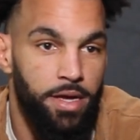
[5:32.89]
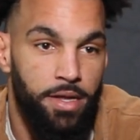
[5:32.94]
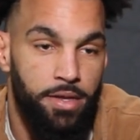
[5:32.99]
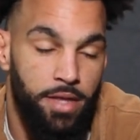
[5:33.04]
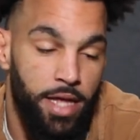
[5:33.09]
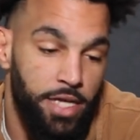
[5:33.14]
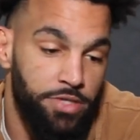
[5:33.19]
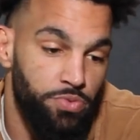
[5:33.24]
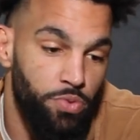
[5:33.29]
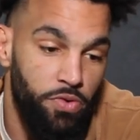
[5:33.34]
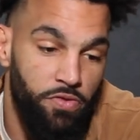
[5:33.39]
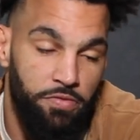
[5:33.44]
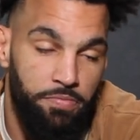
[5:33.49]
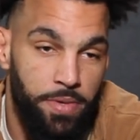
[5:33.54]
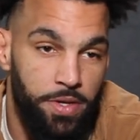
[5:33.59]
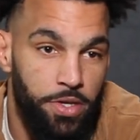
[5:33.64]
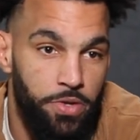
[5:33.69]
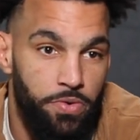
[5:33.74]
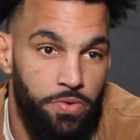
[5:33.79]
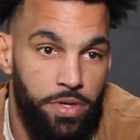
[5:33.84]
and that's what we've
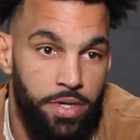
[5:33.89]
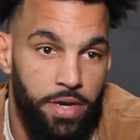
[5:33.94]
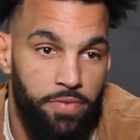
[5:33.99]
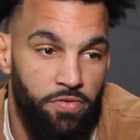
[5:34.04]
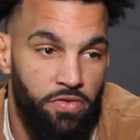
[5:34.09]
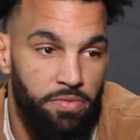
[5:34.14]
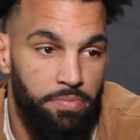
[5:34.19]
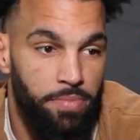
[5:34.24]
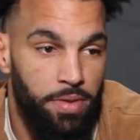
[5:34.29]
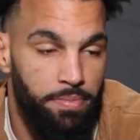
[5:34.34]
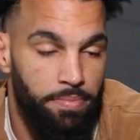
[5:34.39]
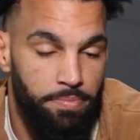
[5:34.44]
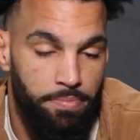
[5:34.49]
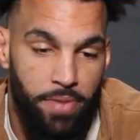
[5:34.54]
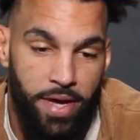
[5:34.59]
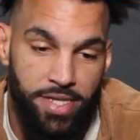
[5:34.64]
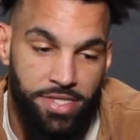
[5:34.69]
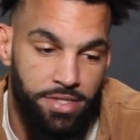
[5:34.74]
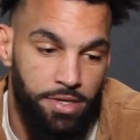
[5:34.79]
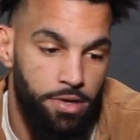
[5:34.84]
been doing, and we've
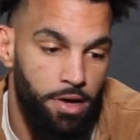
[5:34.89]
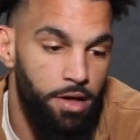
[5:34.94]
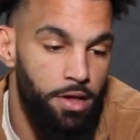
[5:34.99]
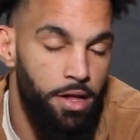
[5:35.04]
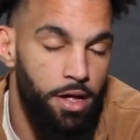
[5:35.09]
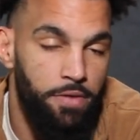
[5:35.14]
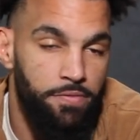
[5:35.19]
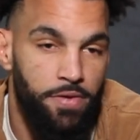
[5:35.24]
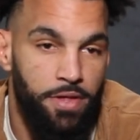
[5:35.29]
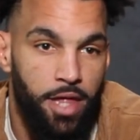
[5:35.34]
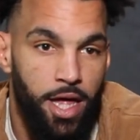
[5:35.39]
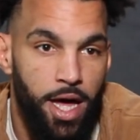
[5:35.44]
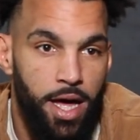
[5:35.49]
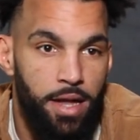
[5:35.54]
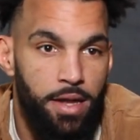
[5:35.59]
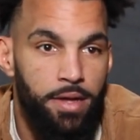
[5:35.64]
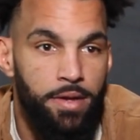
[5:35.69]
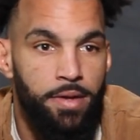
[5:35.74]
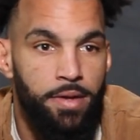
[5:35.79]
based it all off of that.